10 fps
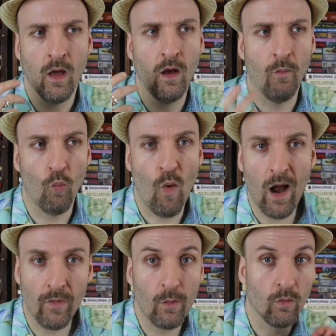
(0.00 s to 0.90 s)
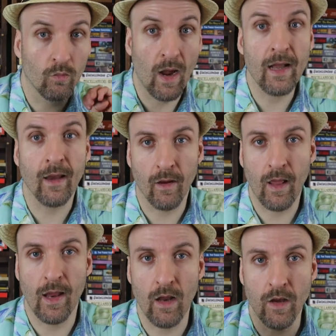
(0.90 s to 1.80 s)
um, while they were writing,
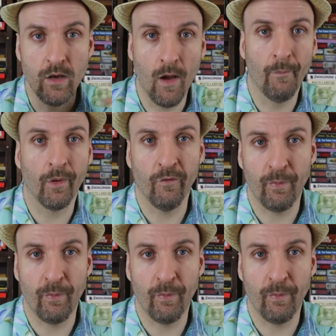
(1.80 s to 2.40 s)
had a number